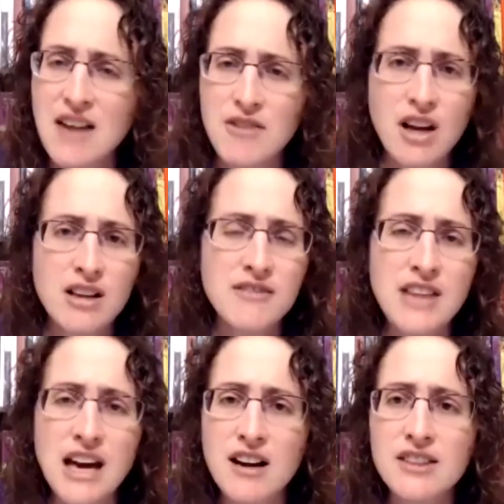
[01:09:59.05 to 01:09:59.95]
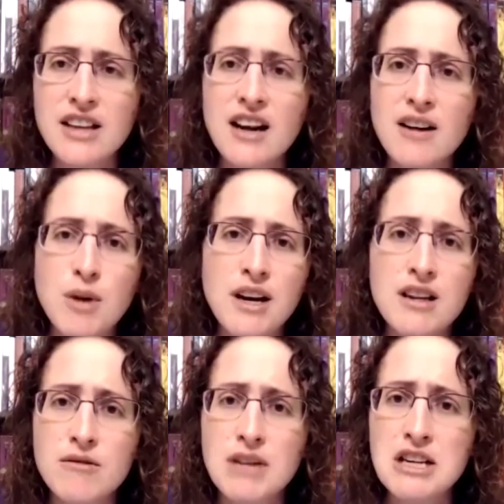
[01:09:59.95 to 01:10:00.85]
all of that on there where you
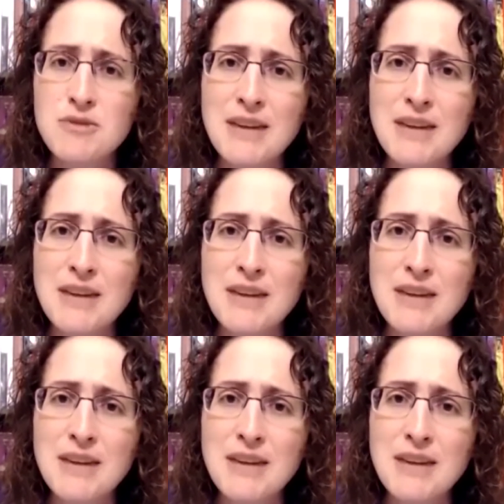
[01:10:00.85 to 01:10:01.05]
can reach me.